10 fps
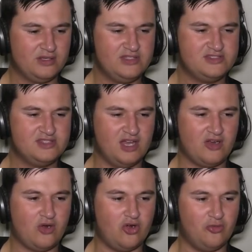He's a
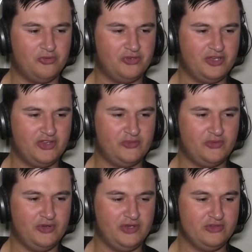corpse. He doesn't
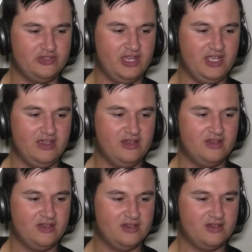want your tea.
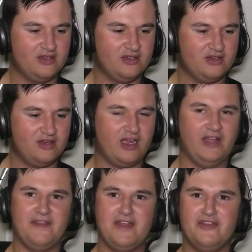
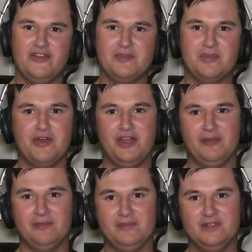Okay, then you're just going to burn
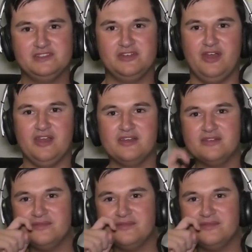him. That's great.